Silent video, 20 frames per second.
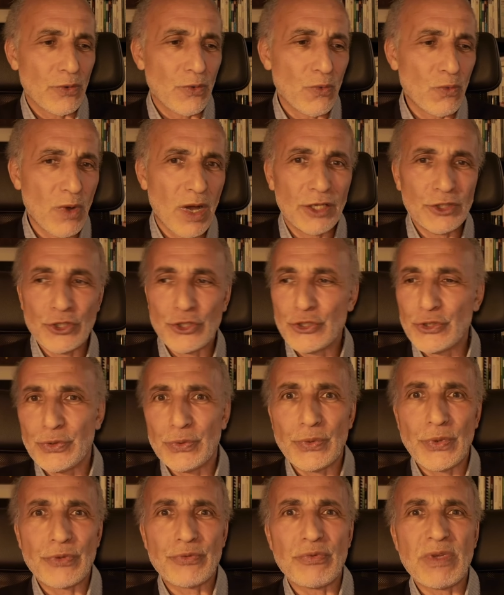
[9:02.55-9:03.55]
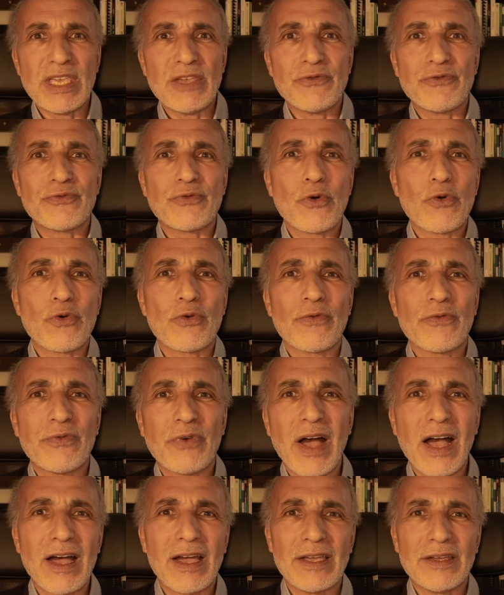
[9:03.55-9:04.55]
One, two, three, four,
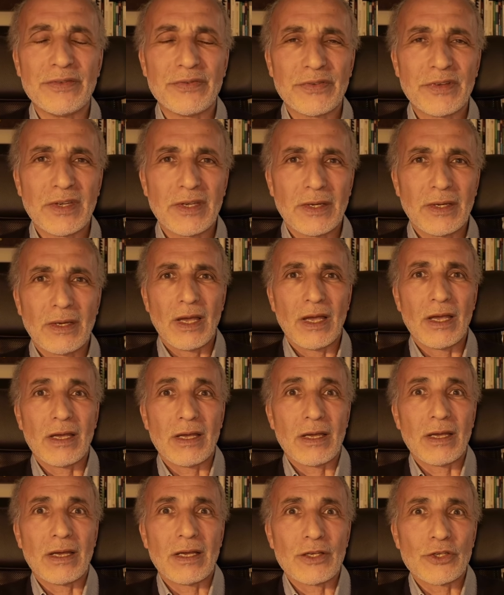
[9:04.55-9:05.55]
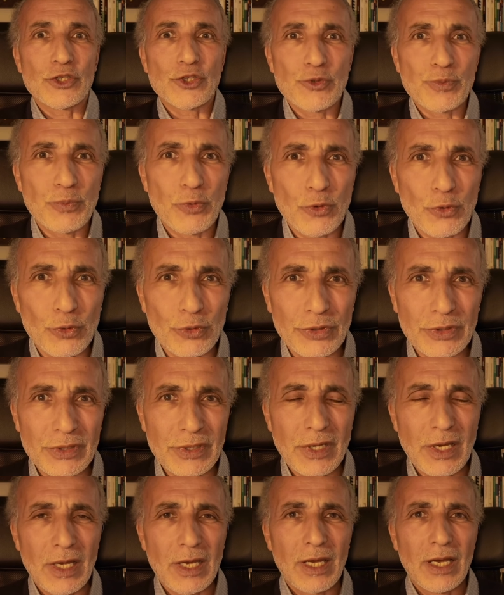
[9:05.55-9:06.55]
five uh,
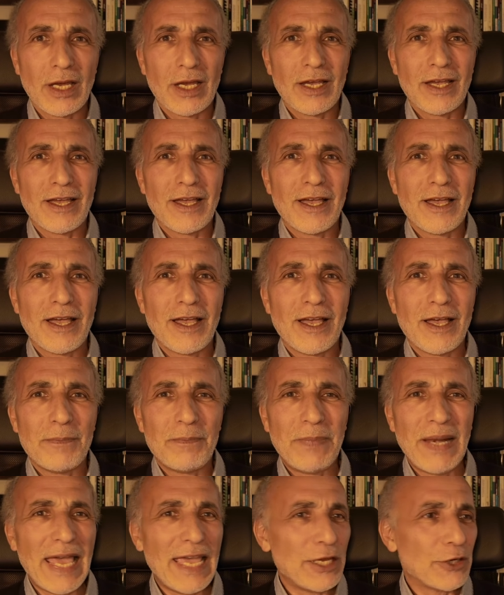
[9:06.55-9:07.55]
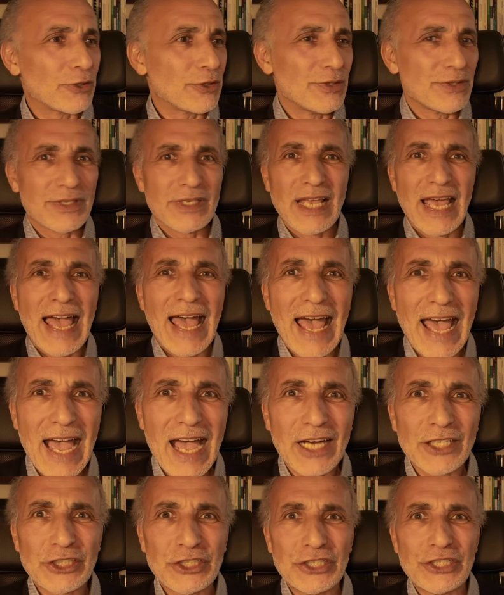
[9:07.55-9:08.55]
sports players,
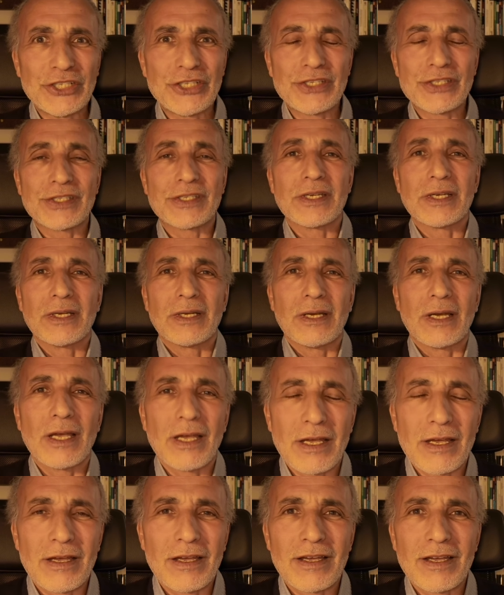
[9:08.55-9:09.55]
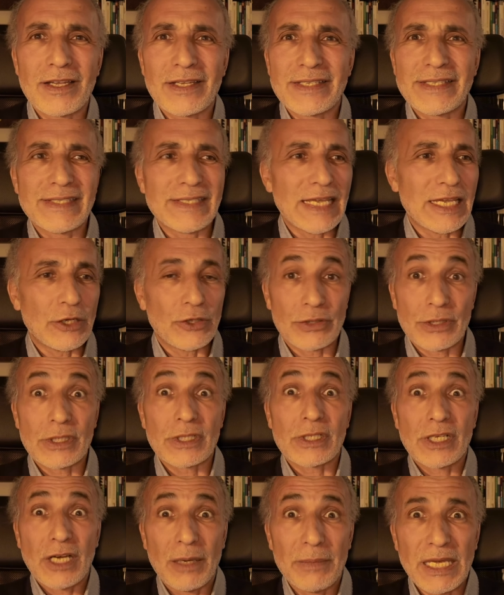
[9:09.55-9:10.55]
artists uh, singer
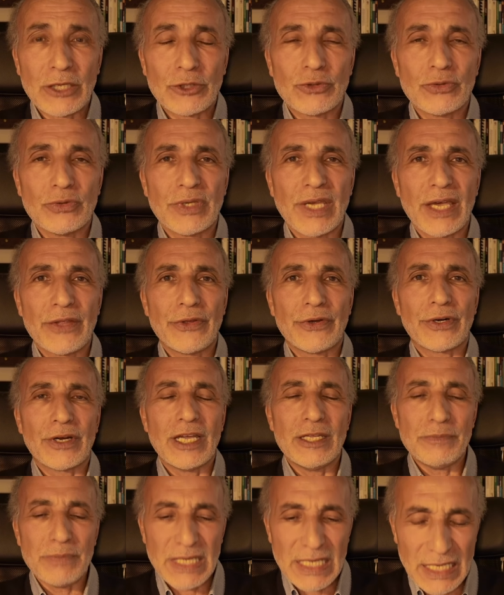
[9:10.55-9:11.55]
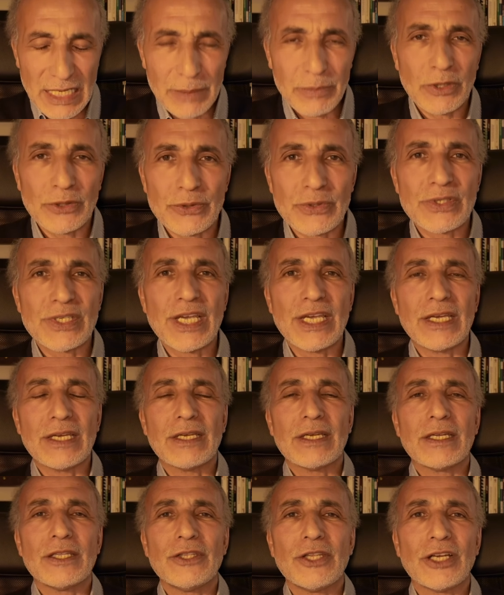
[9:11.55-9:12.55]
coming together and being able to
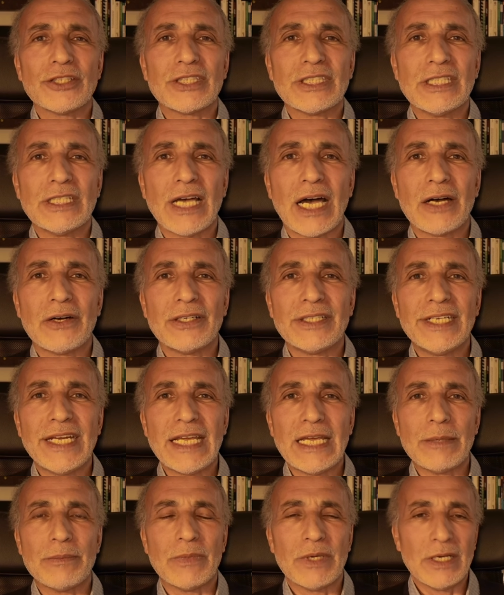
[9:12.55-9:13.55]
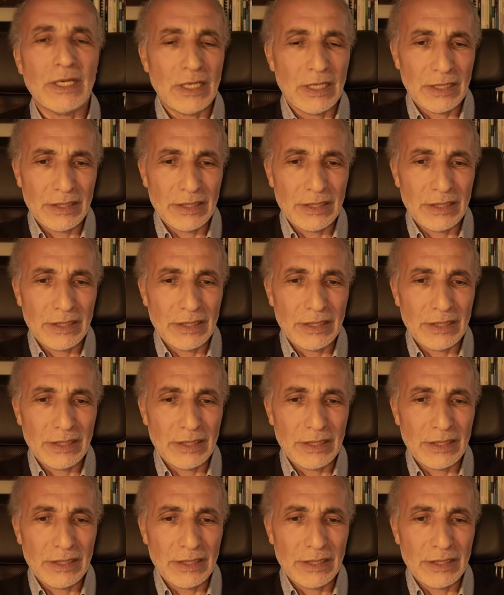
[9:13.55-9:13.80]
say, not in our name.